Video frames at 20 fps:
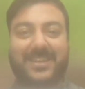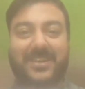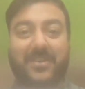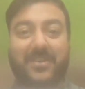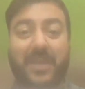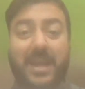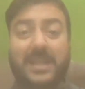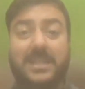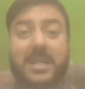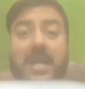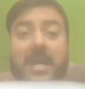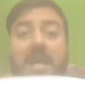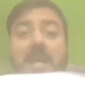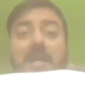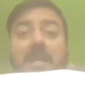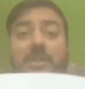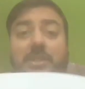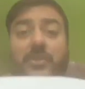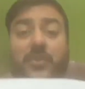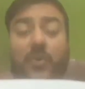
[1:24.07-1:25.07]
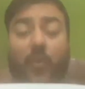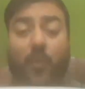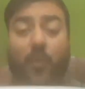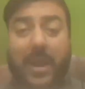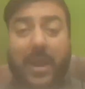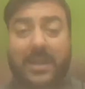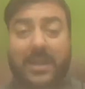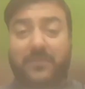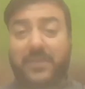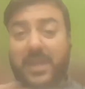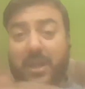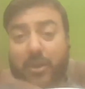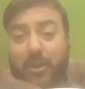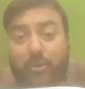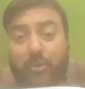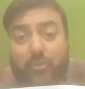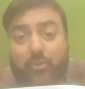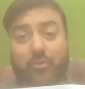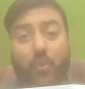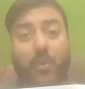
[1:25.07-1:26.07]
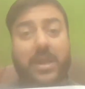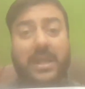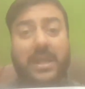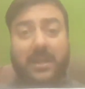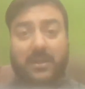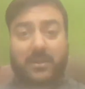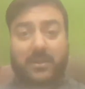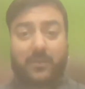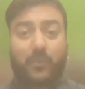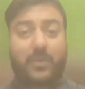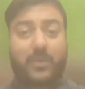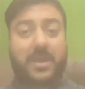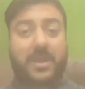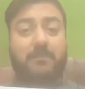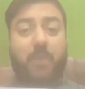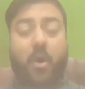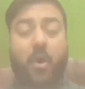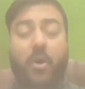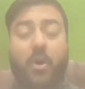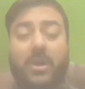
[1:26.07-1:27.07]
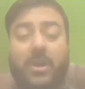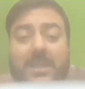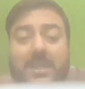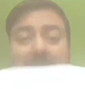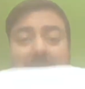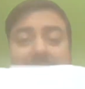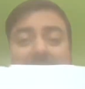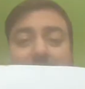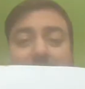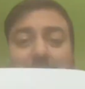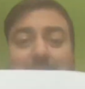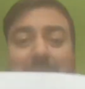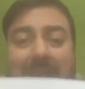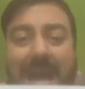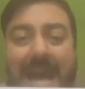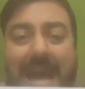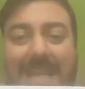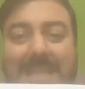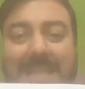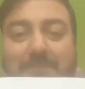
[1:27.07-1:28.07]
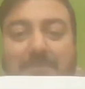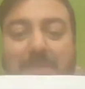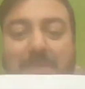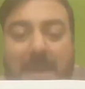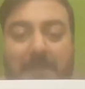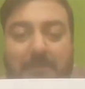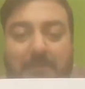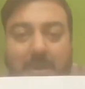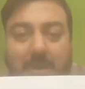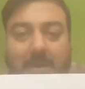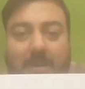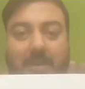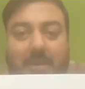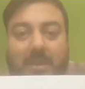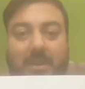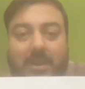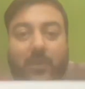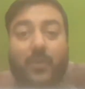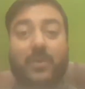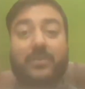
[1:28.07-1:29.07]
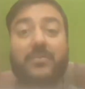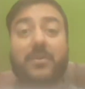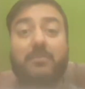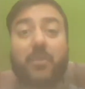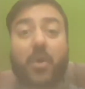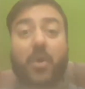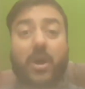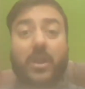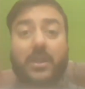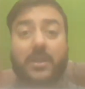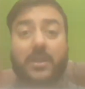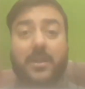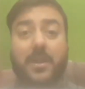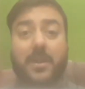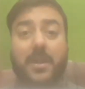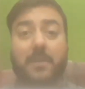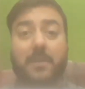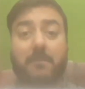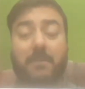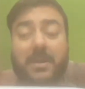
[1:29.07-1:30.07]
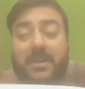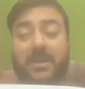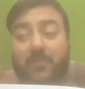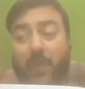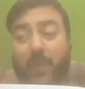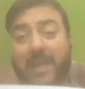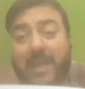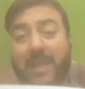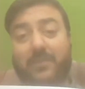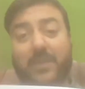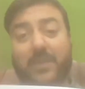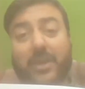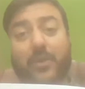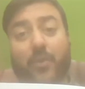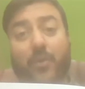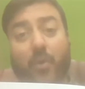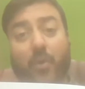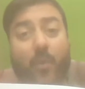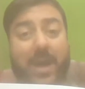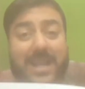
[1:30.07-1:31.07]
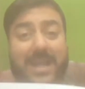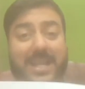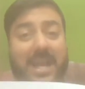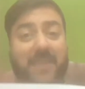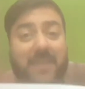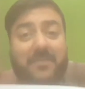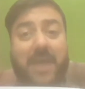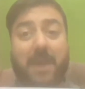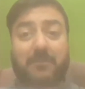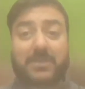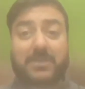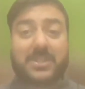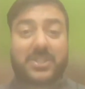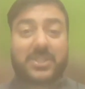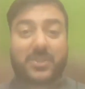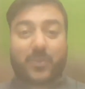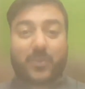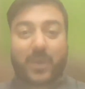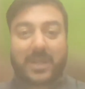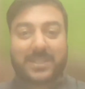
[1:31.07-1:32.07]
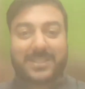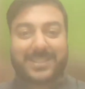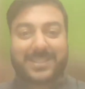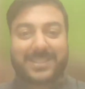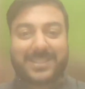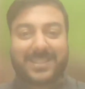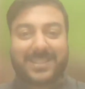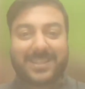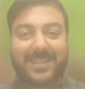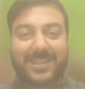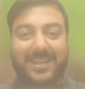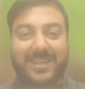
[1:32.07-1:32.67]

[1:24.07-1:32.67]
right? So when we are growing, we are born as a blank paper when we're born. But while we grow, while life happens to us,